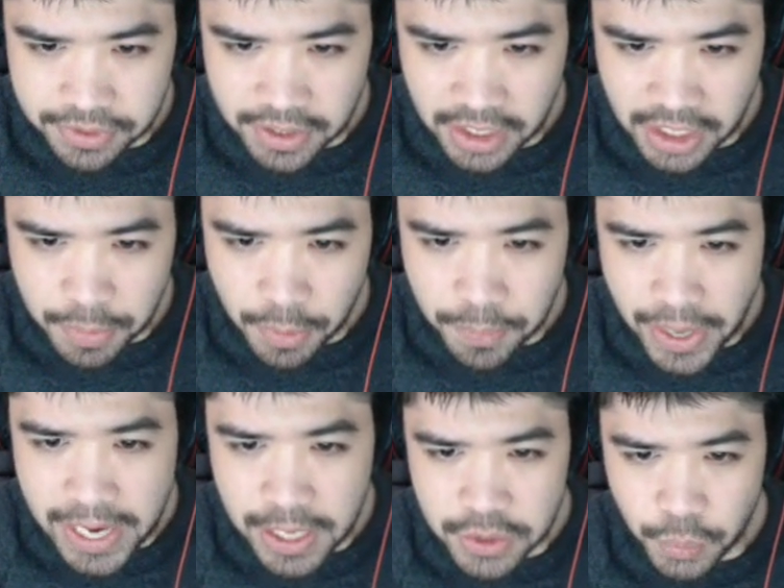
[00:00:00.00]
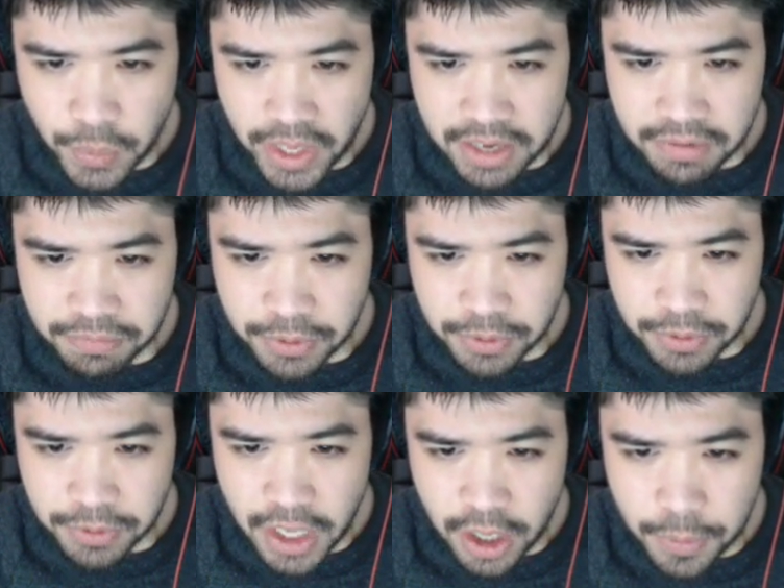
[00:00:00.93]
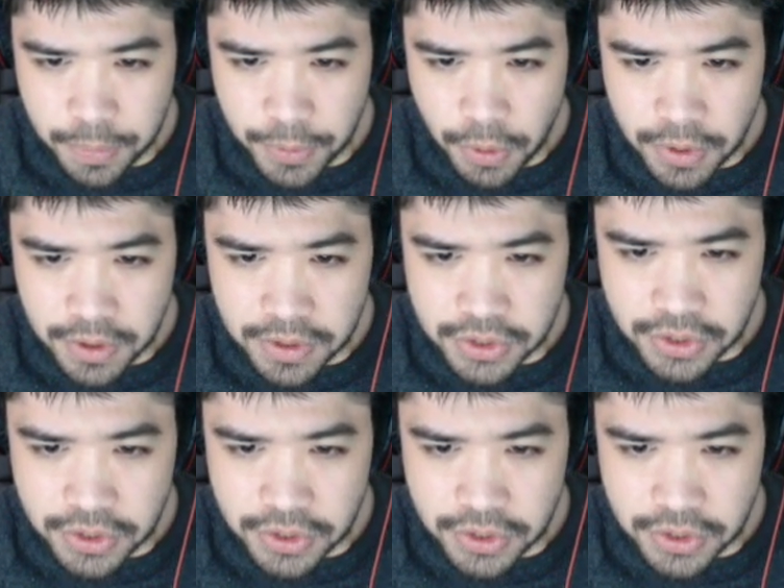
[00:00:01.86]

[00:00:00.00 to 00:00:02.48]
a couple miles away from Malangapo